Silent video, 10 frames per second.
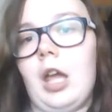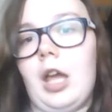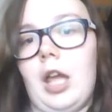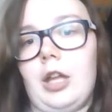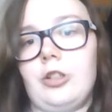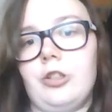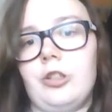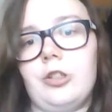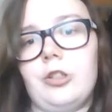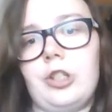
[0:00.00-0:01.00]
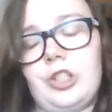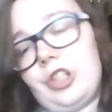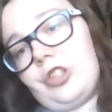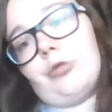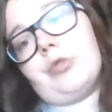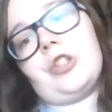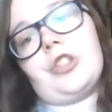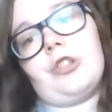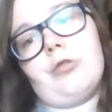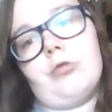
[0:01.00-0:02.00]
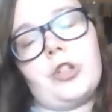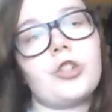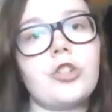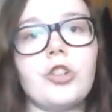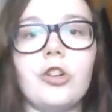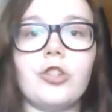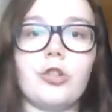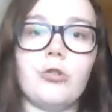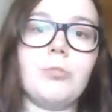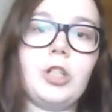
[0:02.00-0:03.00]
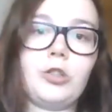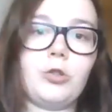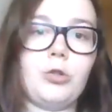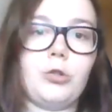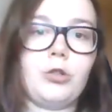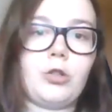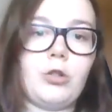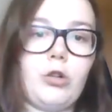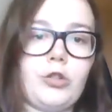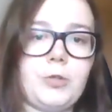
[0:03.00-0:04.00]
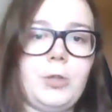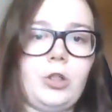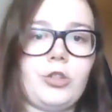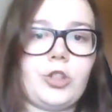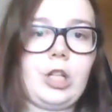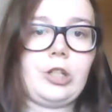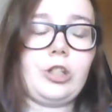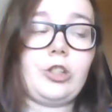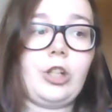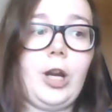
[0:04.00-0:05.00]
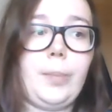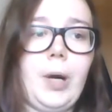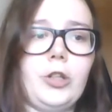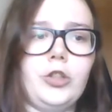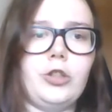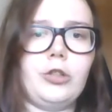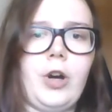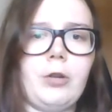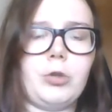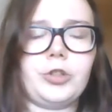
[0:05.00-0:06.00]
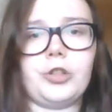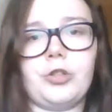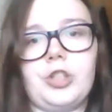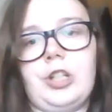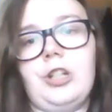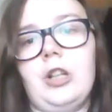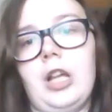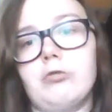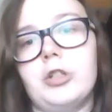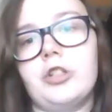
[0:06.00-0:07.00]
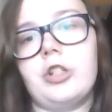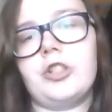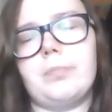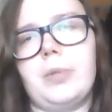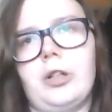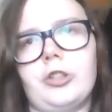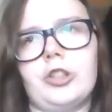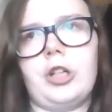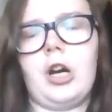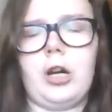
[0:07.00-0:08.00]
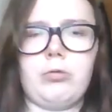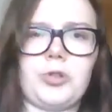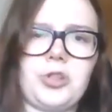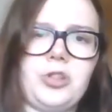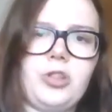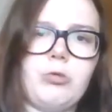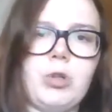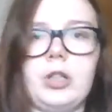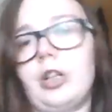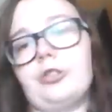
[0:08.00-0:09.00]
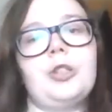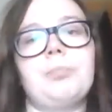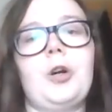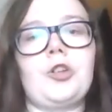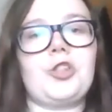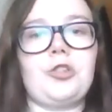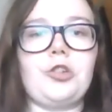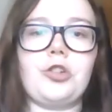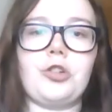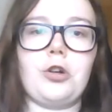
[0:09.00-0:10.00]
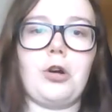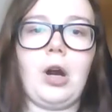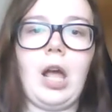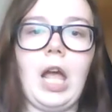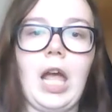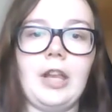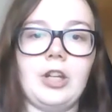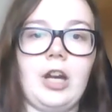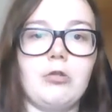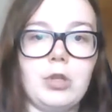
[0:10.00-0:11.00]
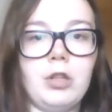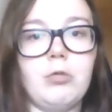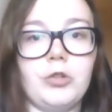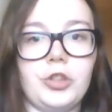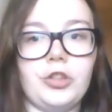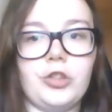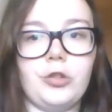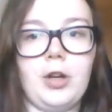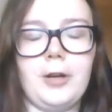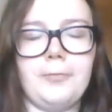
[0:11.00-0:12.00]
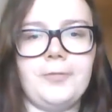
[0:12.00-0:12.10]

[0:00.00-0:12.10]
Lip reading: and this is the reason which drew me to the course, because at the time I knew I wanted to study languages, but I wasn't 100% sure, and I really wanted to have,